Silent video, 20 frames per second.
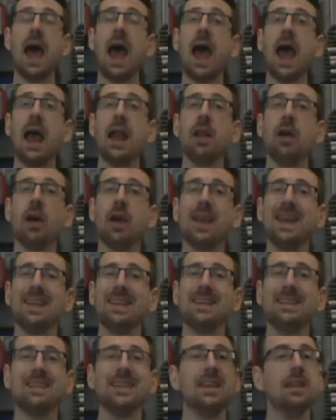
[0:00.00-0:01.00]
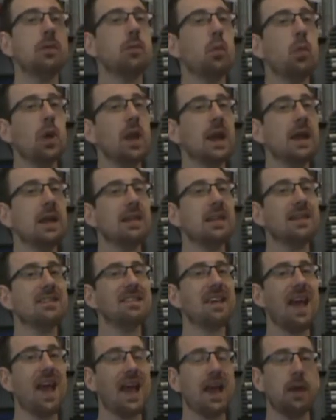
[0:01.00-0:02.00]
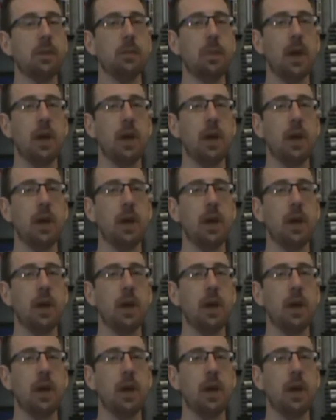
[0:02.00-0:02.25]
and I can see them winning the tag